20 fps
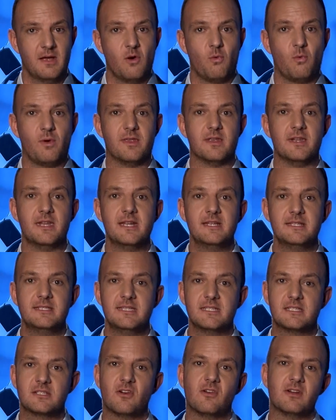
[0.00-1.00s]
with an
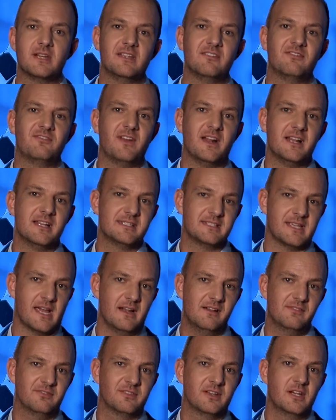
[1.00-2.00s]
anti-scalding
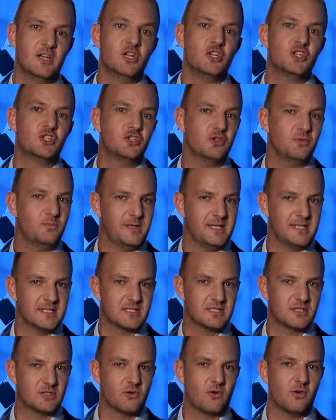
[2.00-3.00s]
fail-safe should be
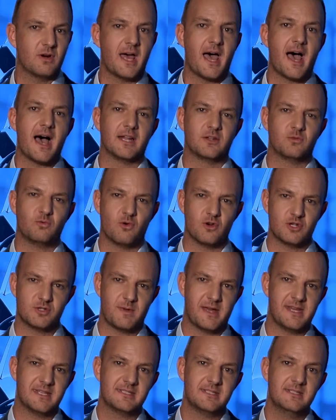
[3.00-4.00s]
installed at wash
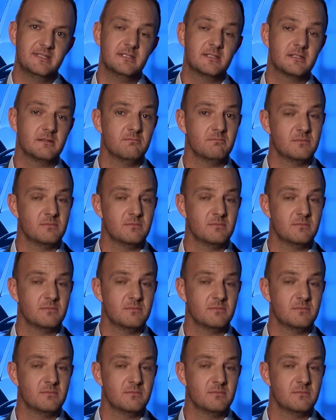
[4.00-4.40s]
basins,